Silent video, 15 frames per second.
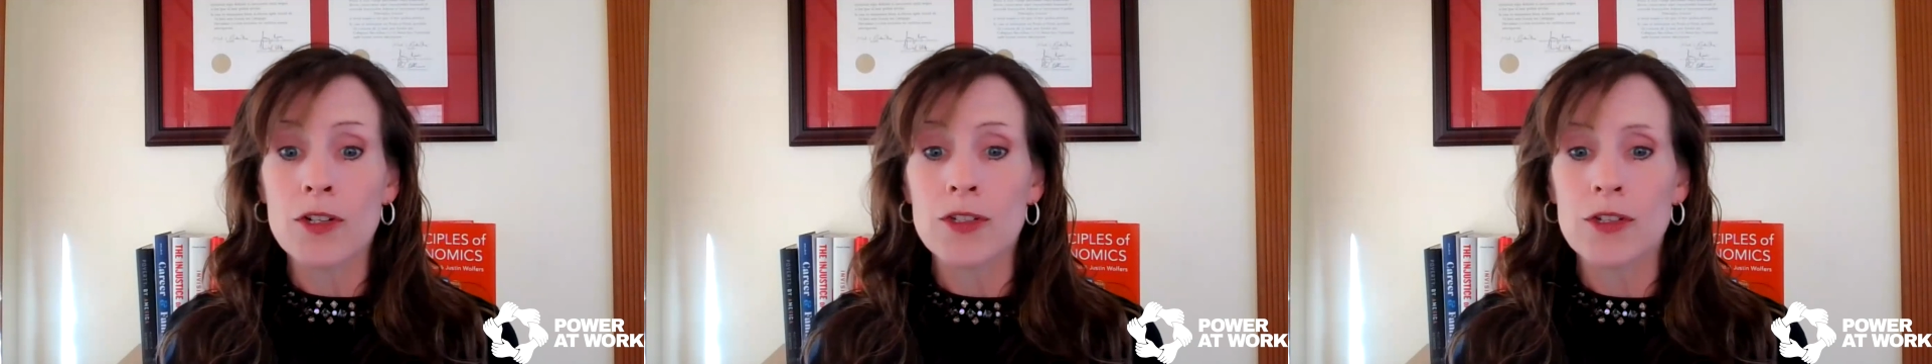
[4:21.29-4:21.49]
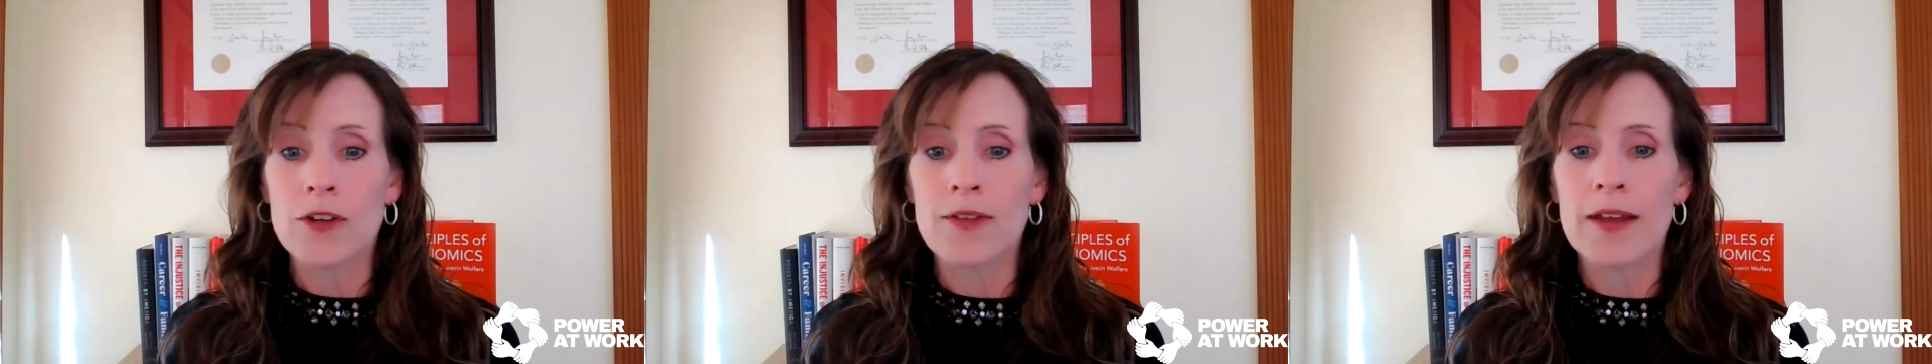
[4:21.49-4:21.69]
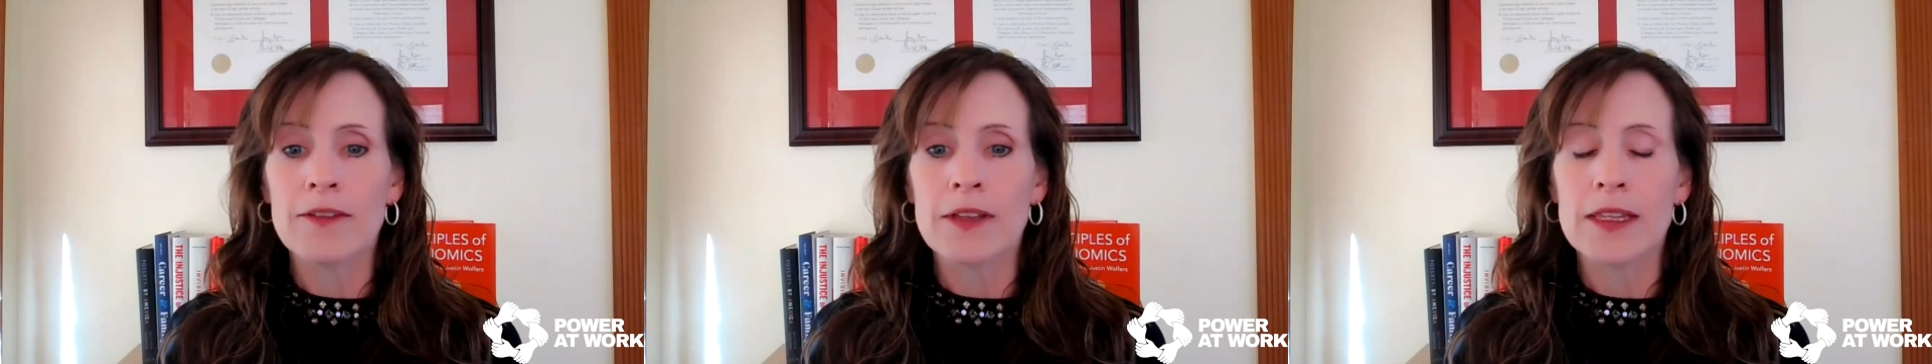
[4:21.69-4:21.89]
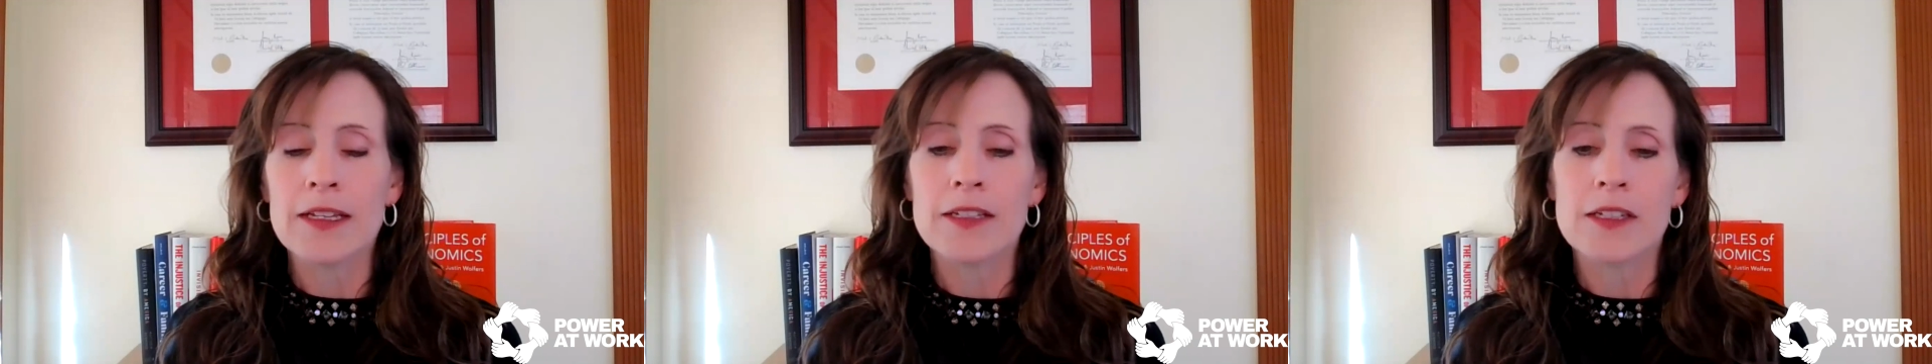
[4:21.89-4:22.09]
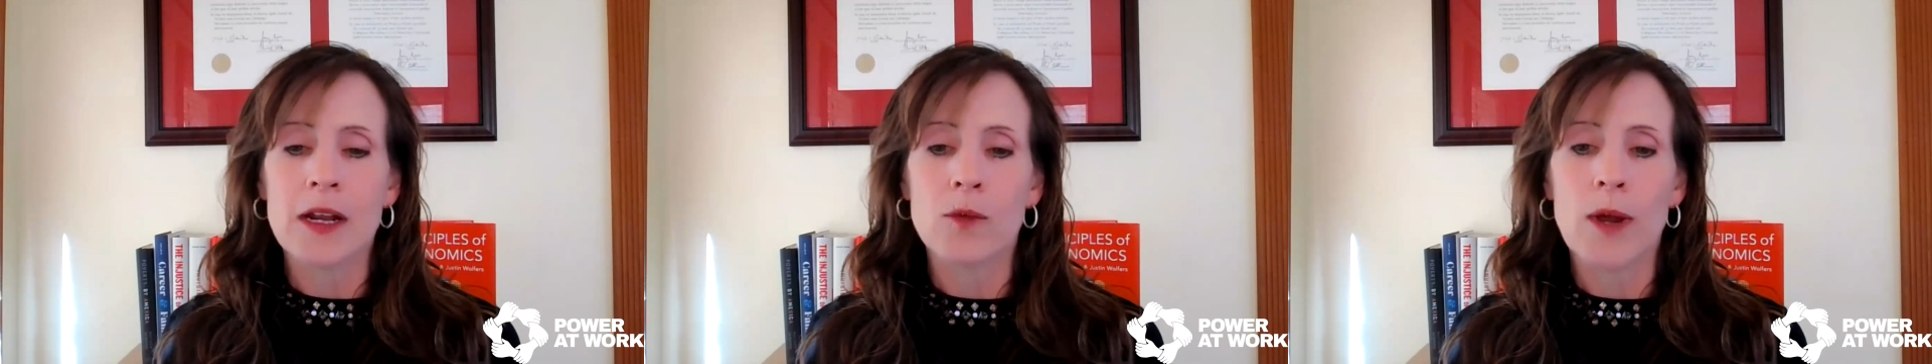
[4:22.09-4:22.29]
Survey
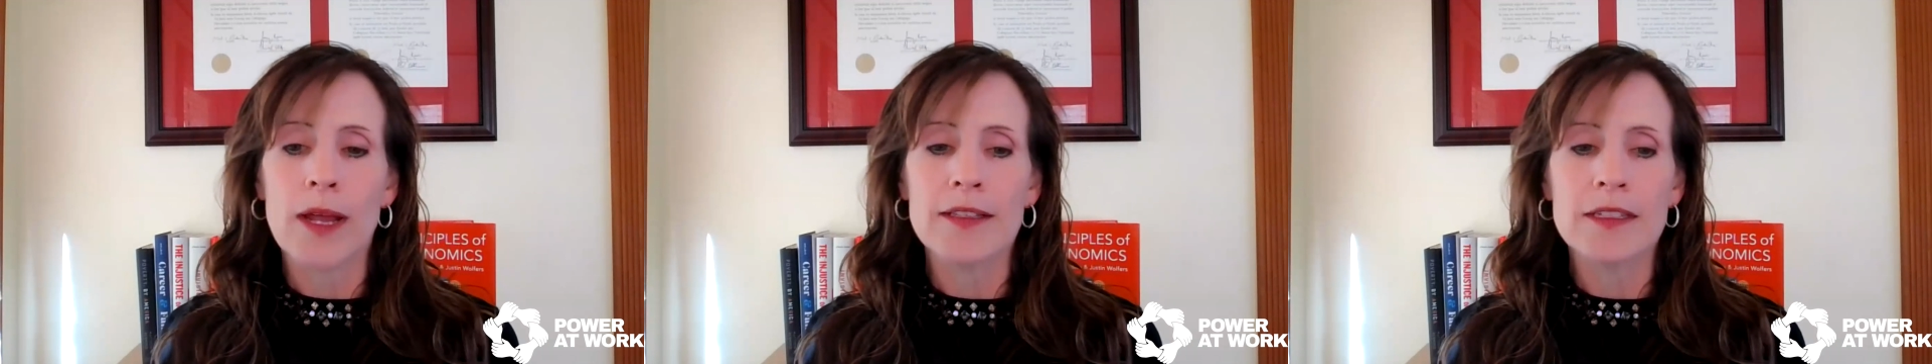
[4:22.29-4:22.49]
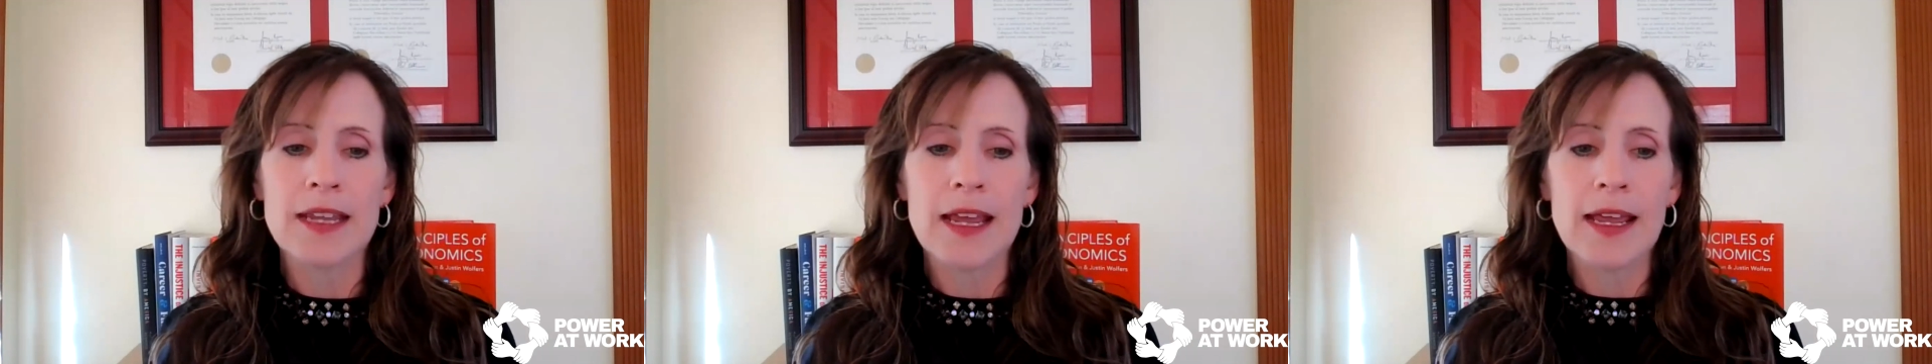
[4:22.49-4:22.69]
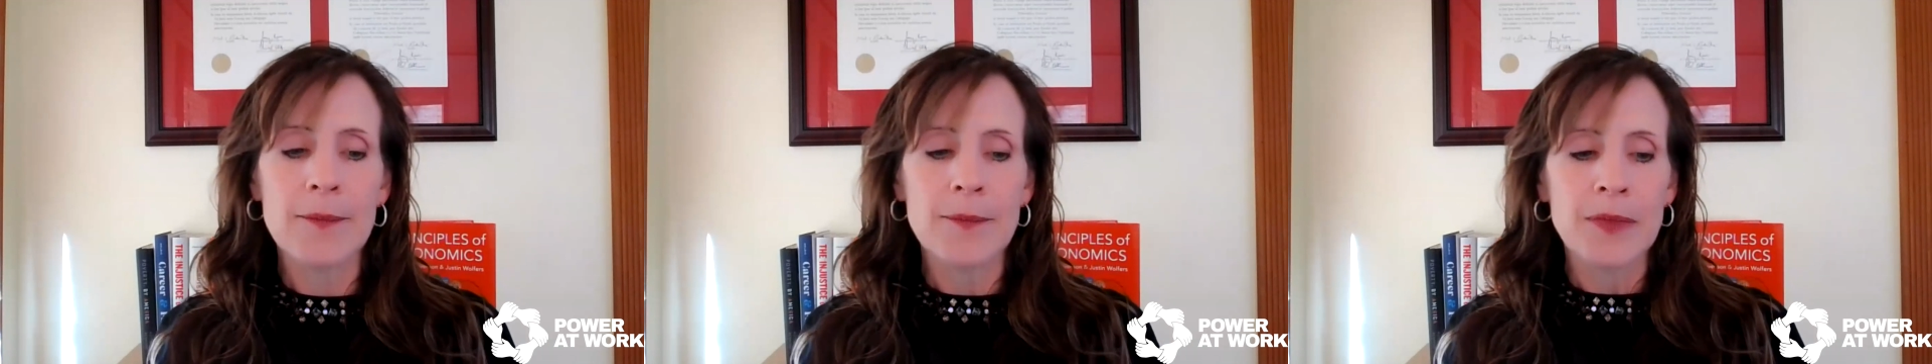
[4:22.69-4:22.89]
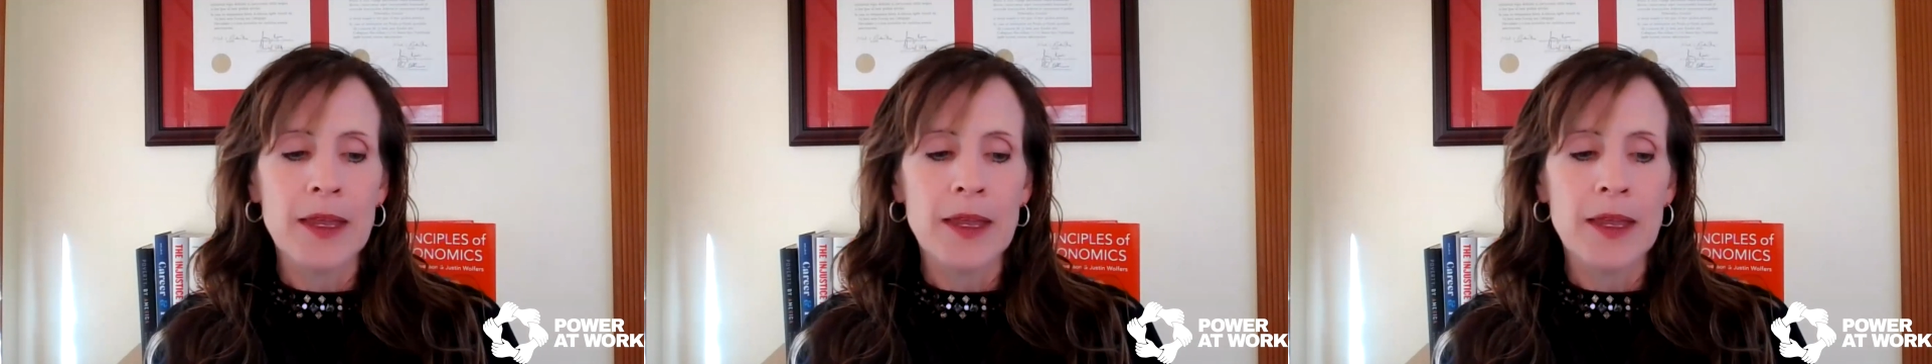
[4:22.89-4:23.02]
released on Wednesday.